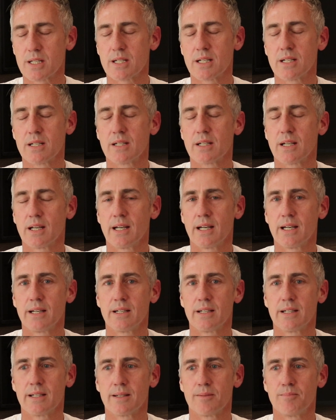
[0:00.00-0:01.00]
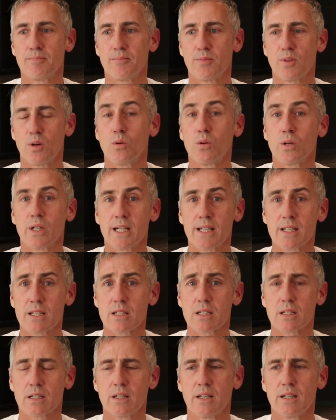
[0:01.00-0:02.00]
and the
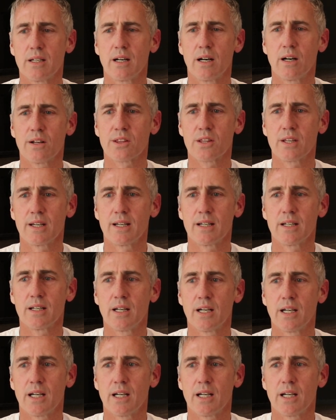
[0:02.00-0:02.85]
audience out there.